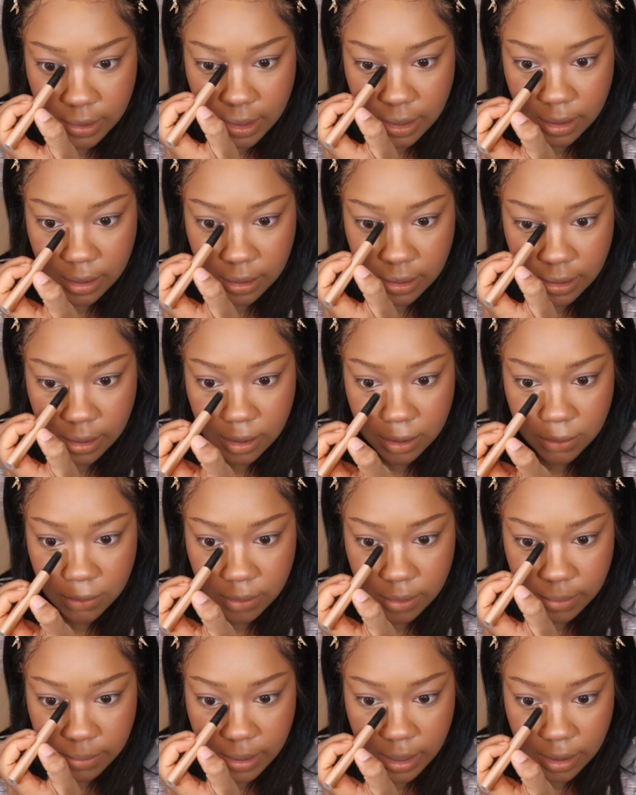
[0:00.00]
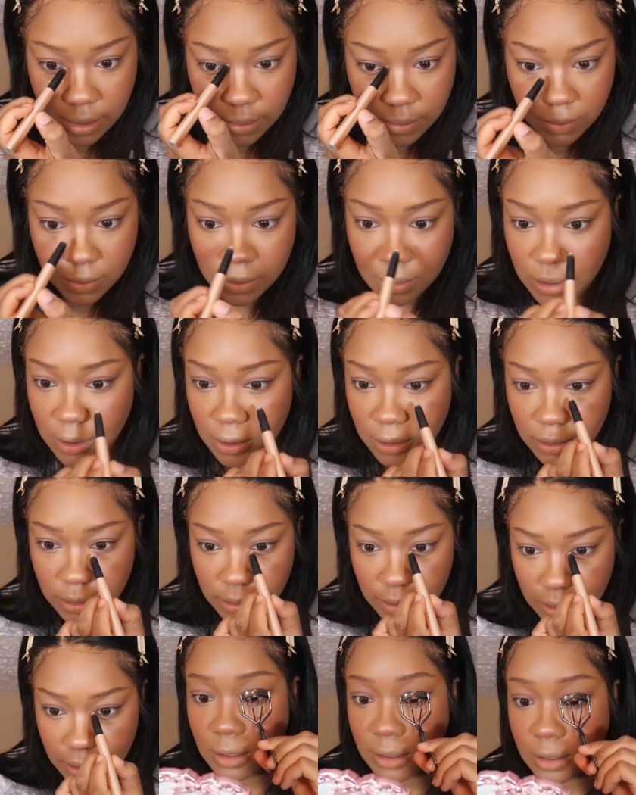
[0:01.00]
and a little on my inner corner.
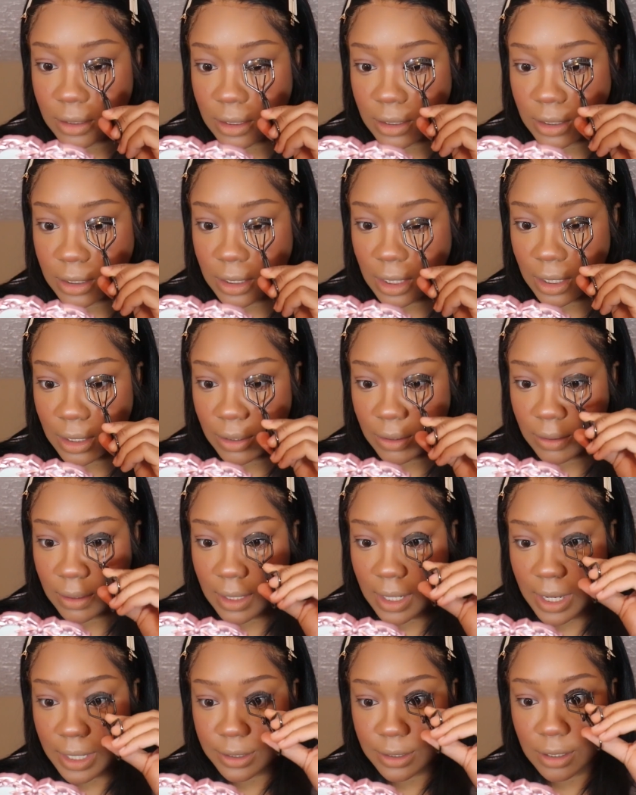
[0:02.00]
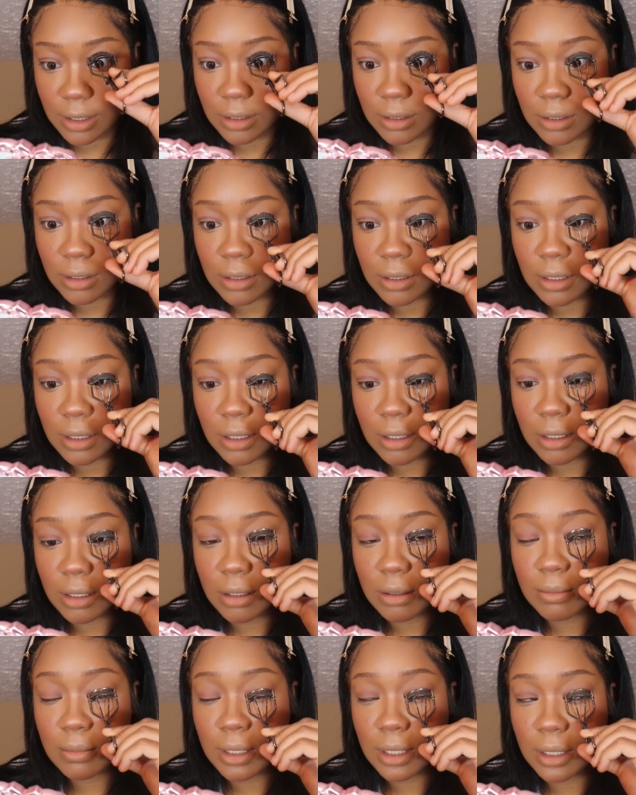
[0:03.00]
Shiseido Lash Curler to
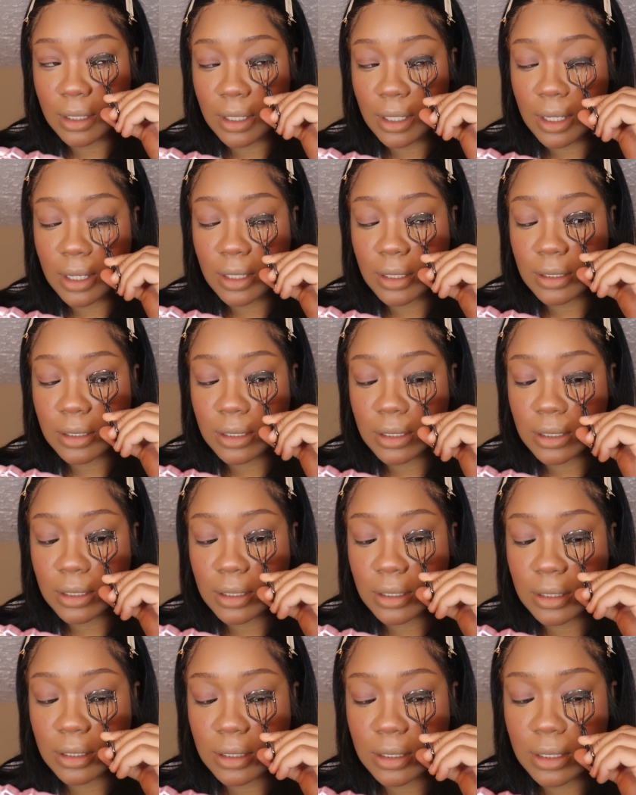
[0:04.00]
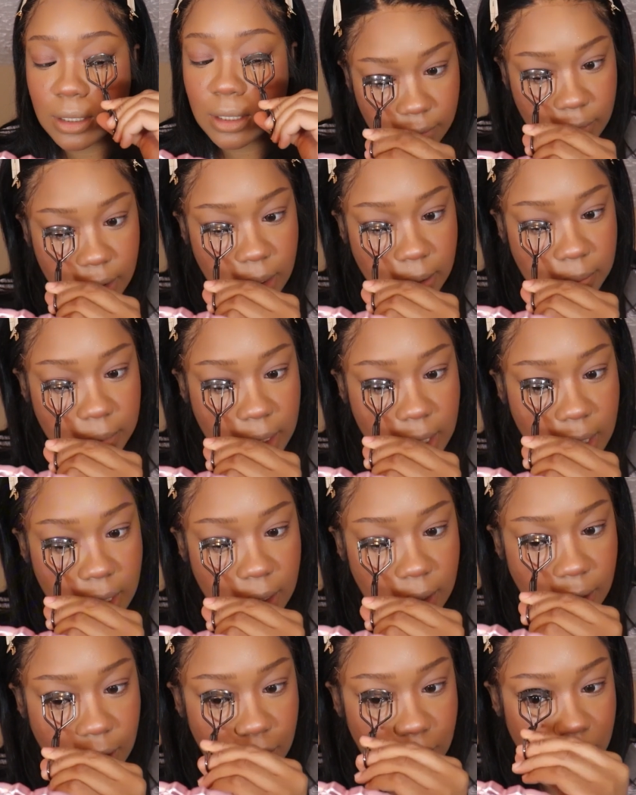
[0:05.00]
curl my lashes. I'm going to kind
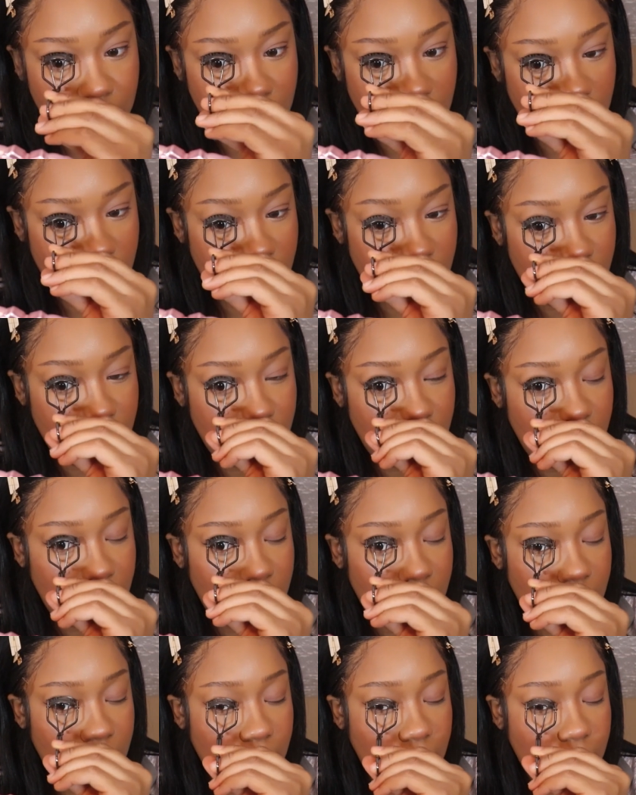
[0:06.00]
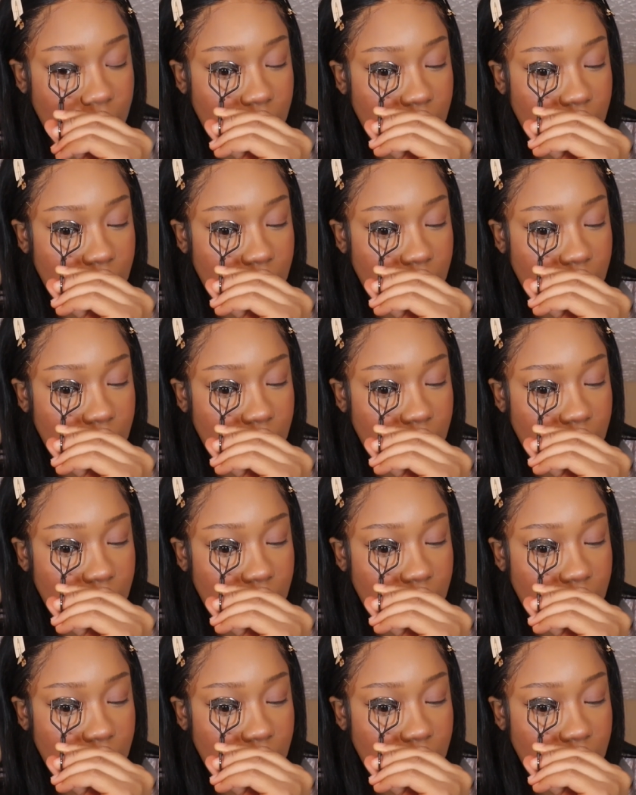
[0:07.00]
of like really go in.